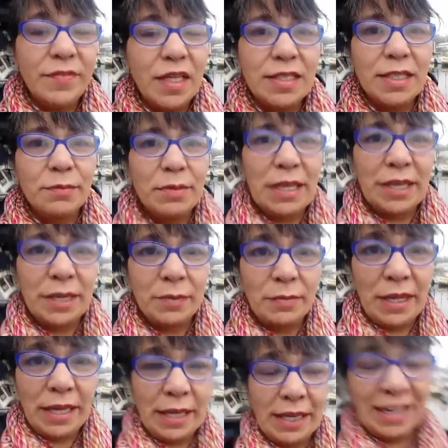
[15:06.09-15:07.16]
Didn't plan on
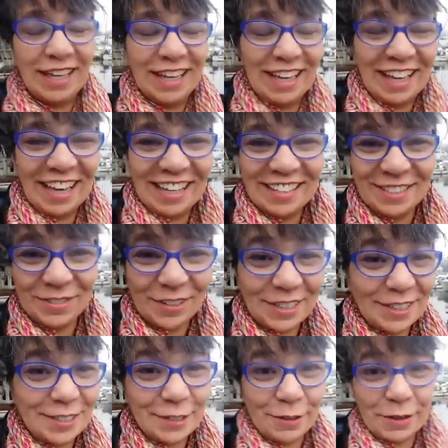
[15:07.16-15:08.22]
being, just
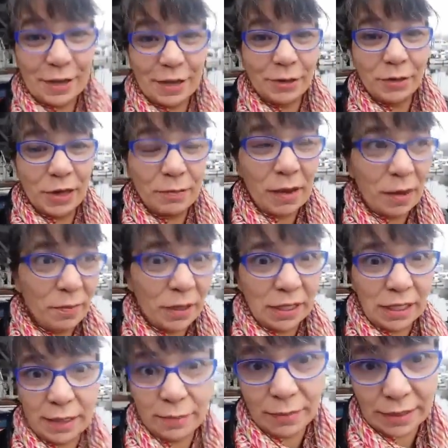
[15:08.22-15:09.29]
wanted to do a quick pop on and
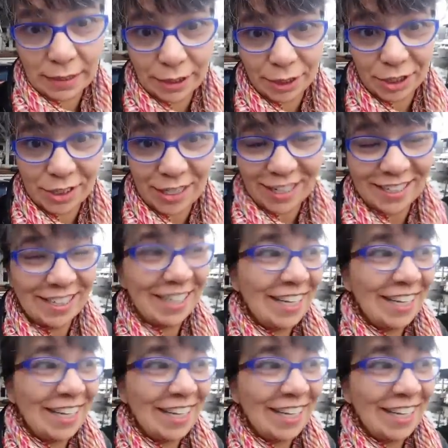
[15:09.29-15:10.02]
get my dishes done.